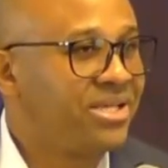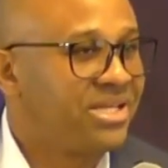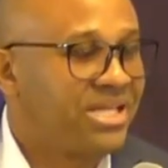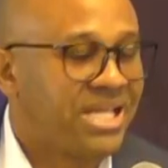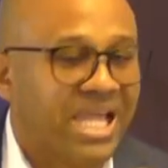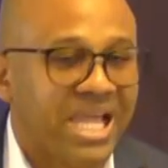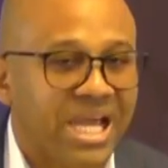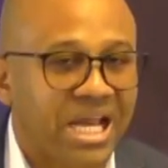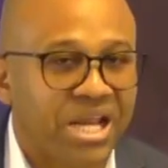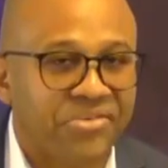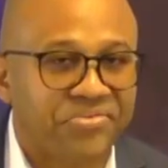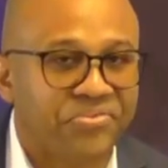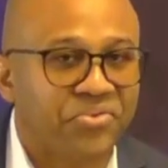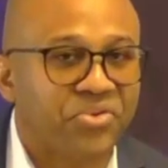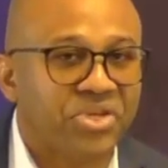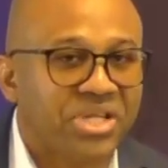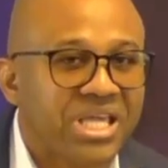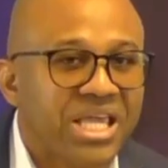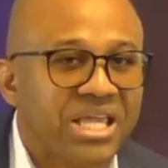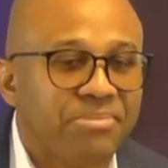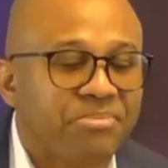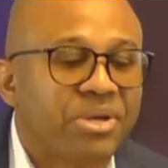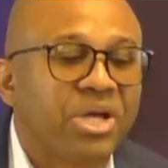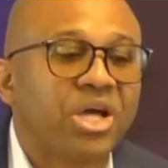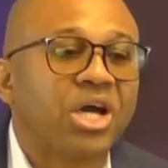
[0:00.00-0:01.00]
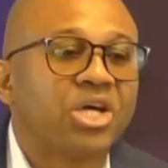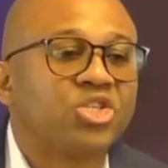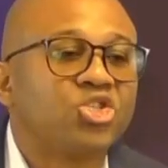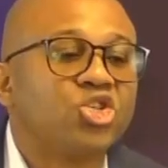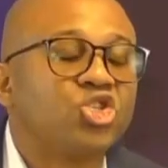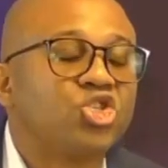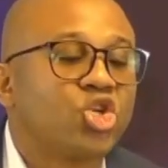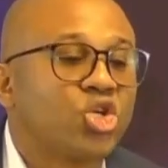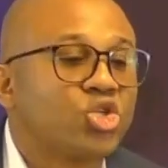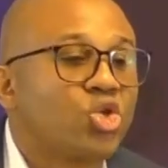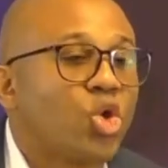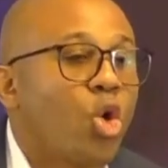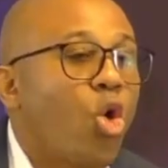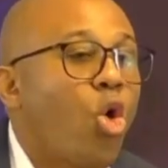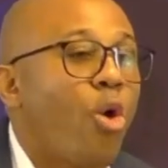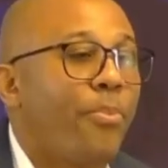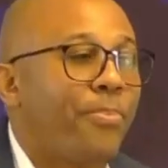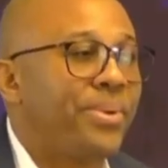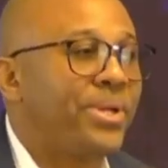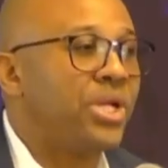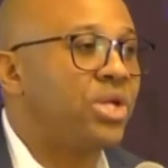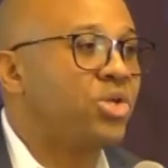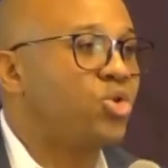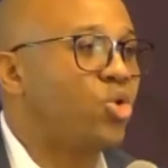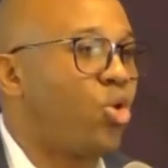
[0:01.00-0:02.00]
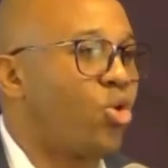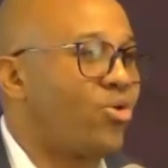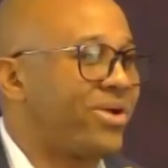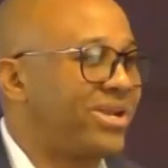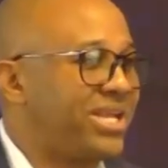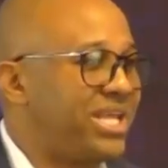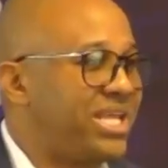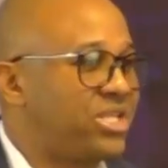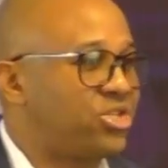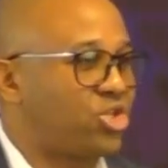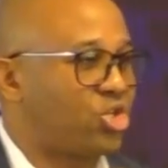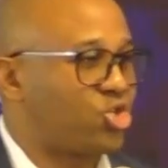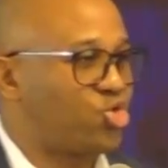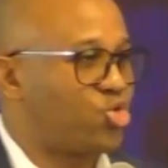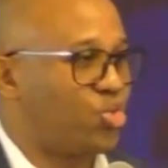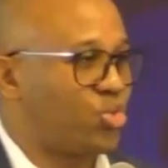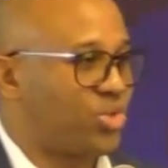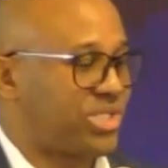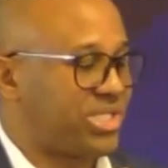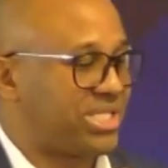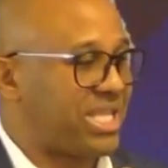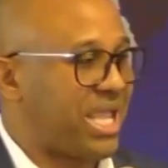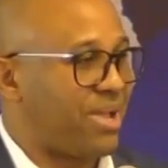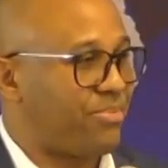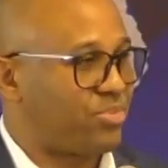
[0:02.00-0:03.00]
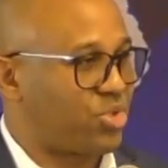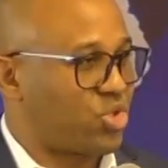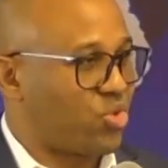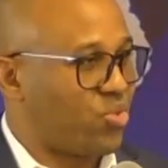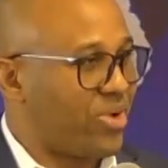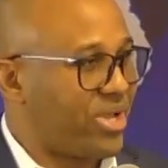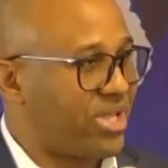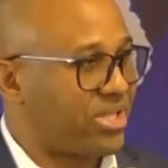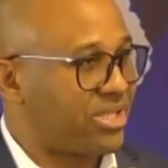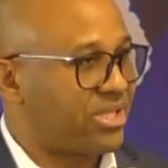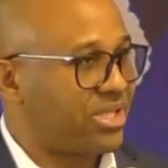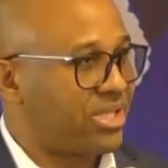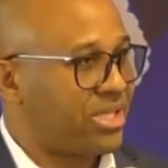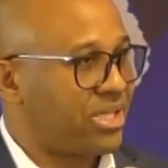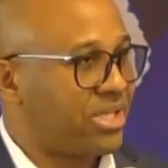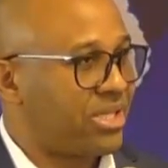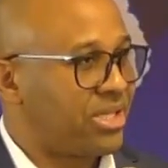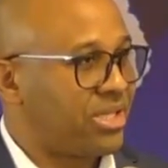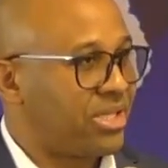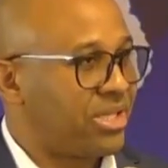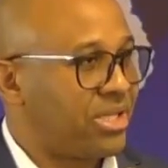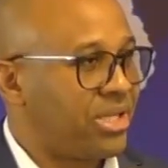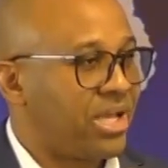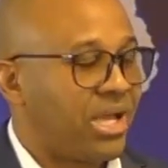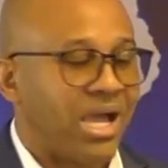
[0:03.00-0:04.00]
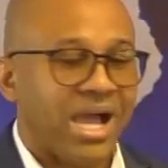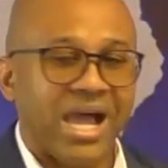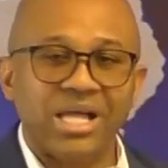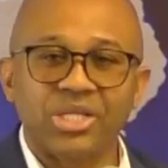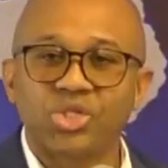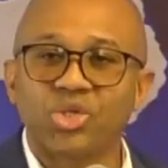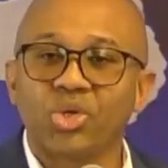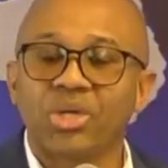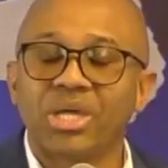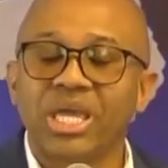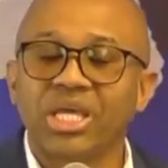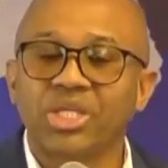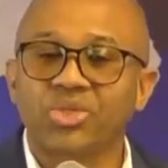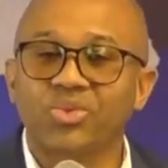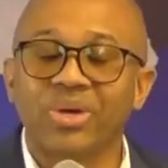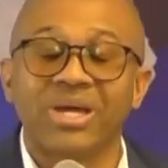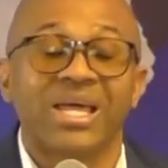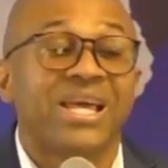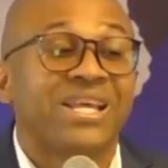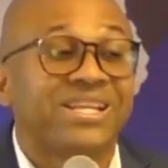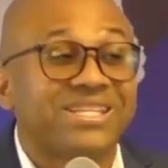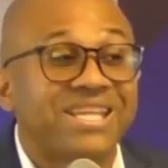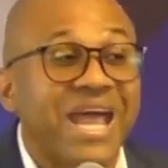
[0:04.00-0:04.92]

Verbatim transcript: They got a foot in because you just open the door and introduce them to it. And so guess what?